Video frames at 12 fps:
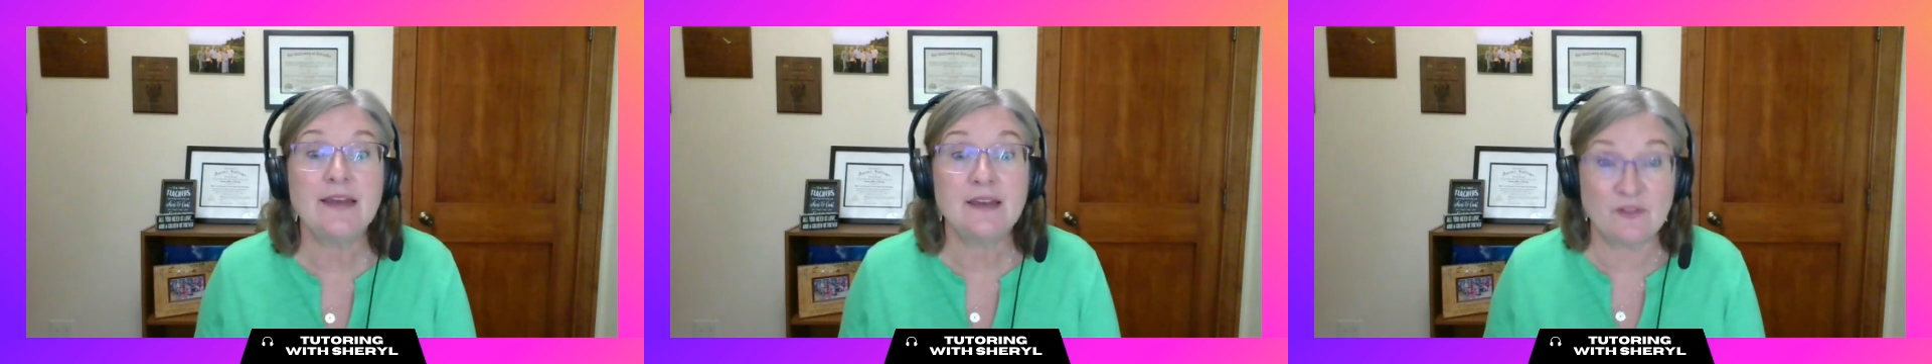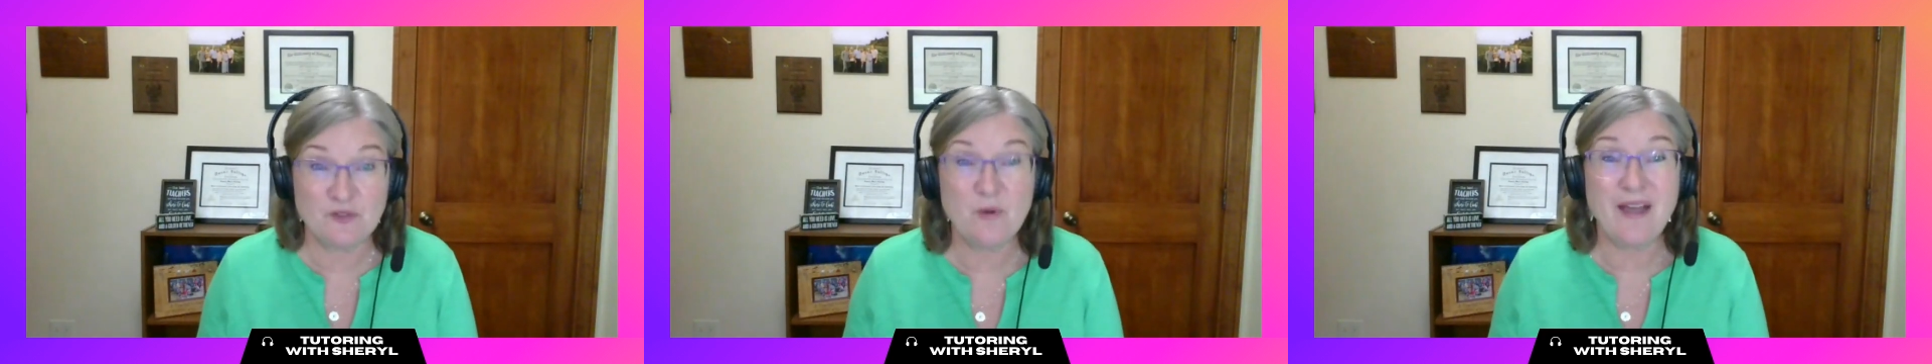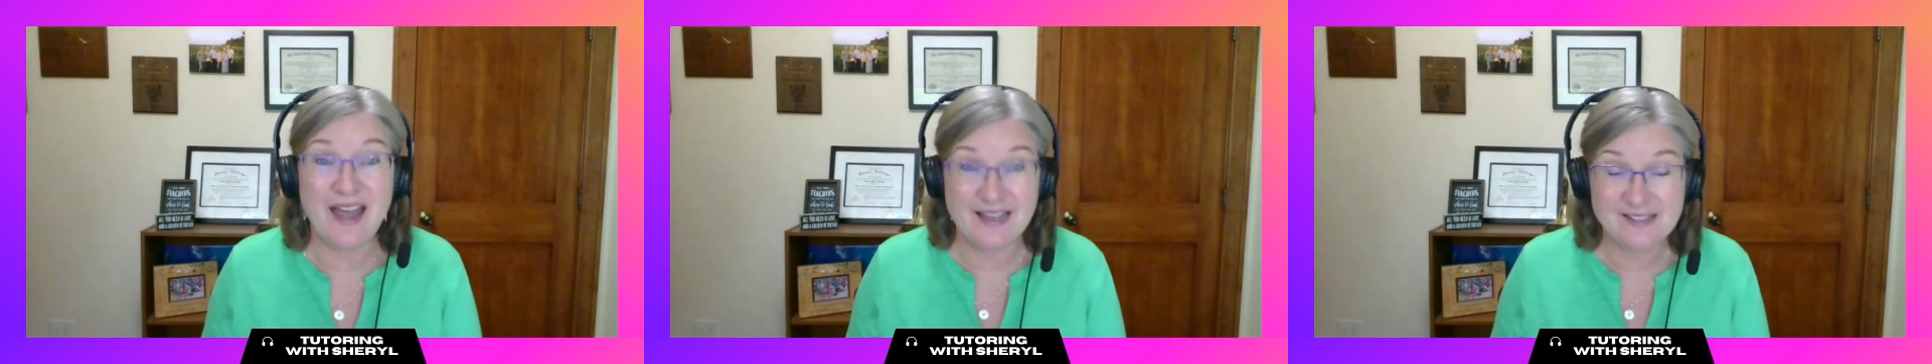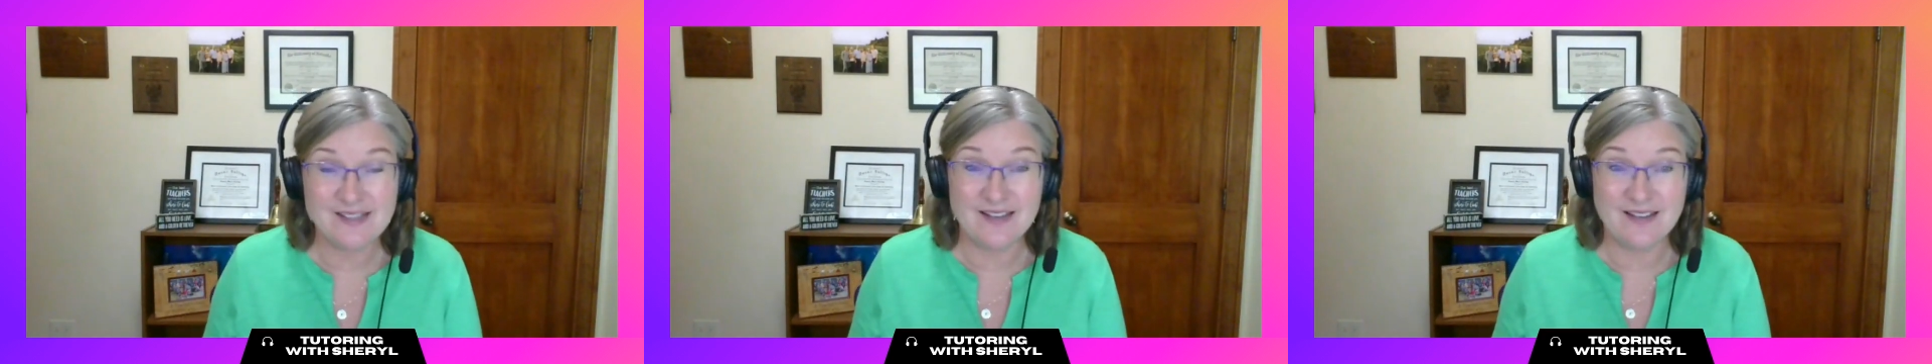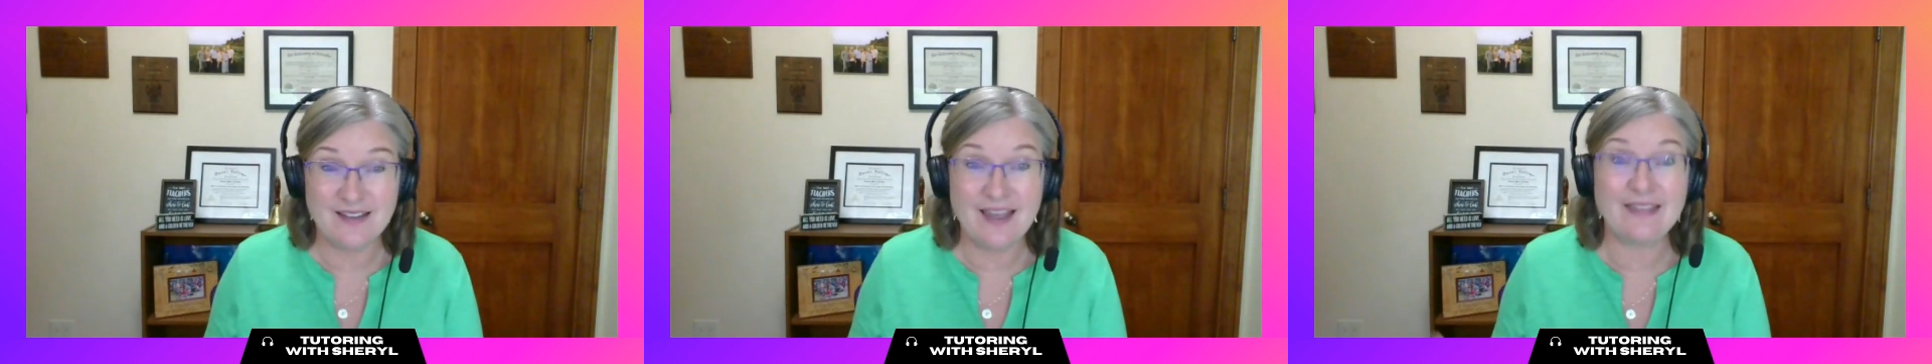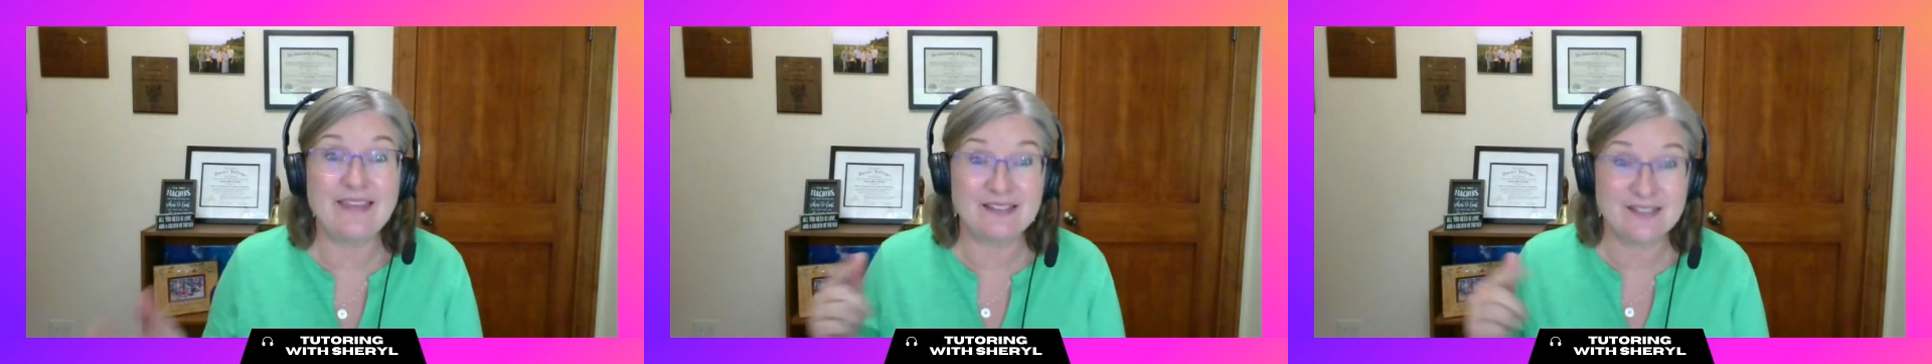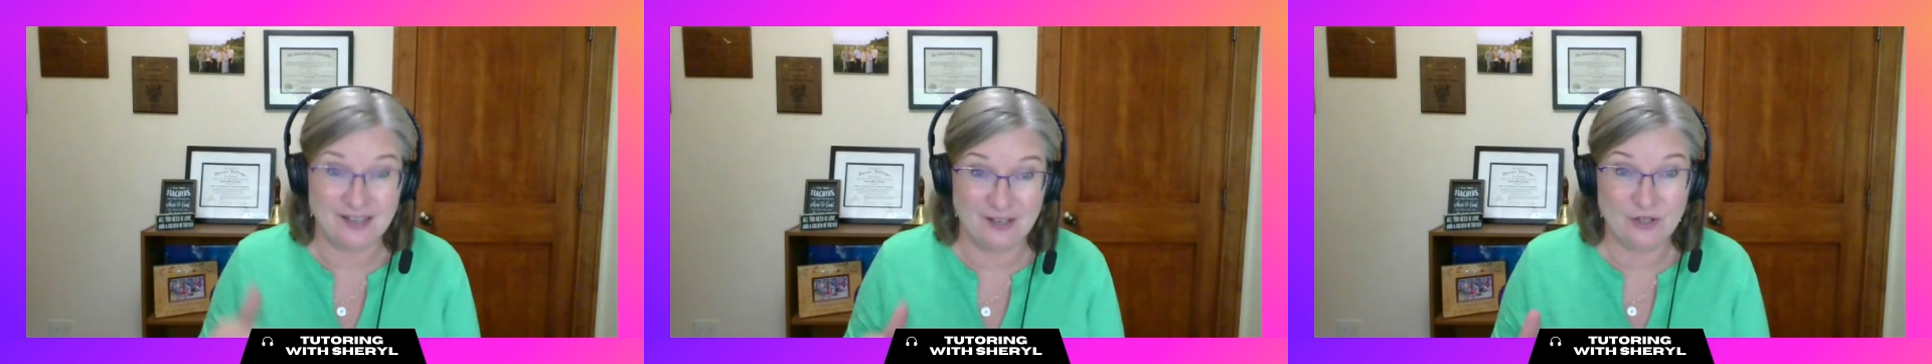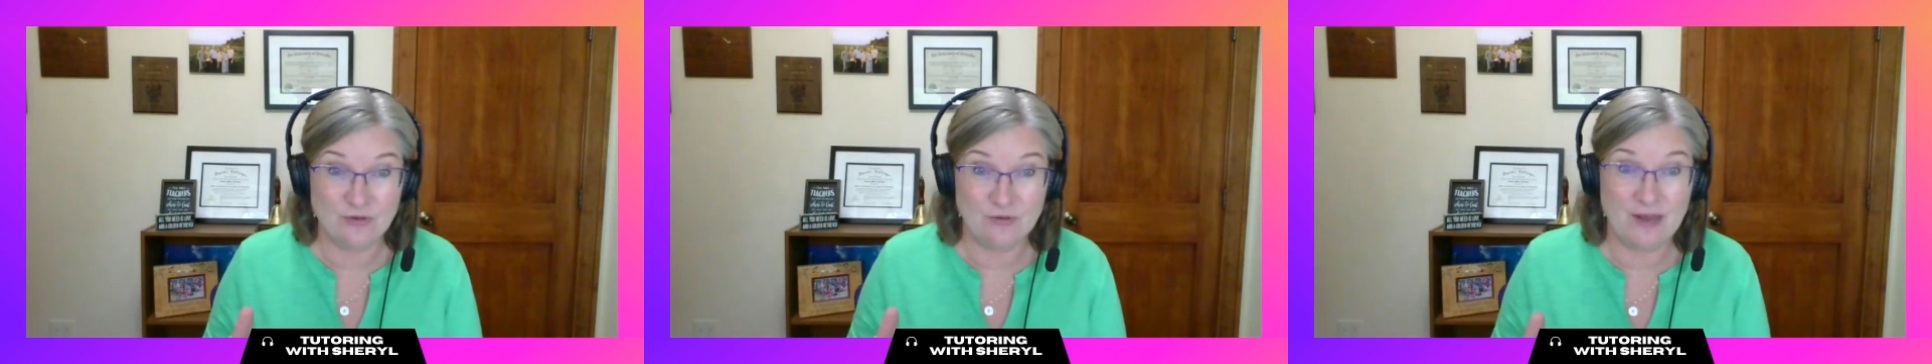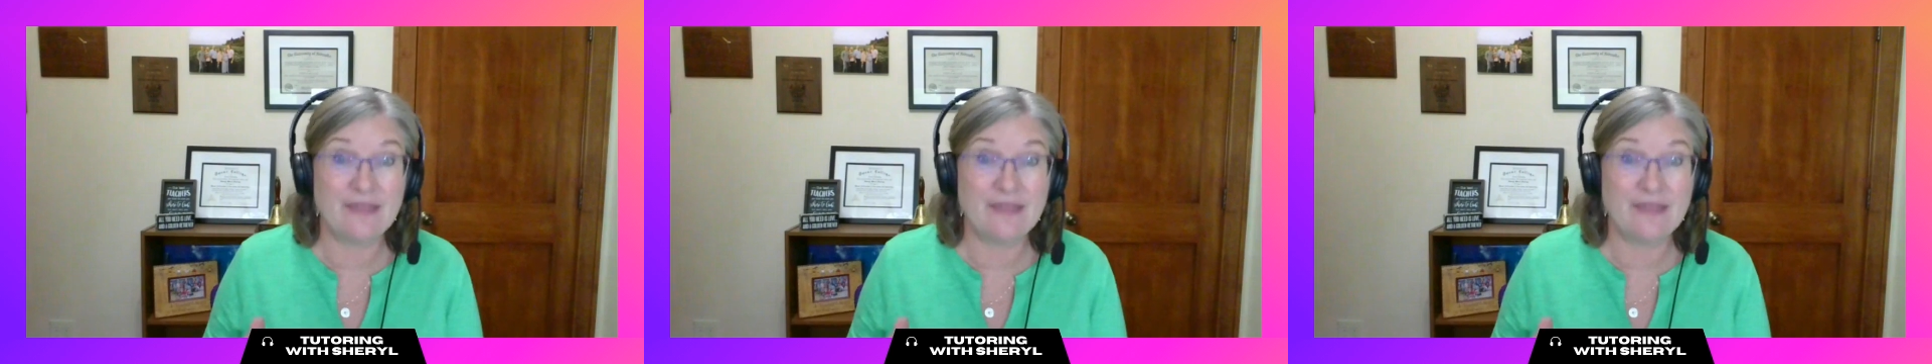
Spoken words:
Now, if you ask it and they tell you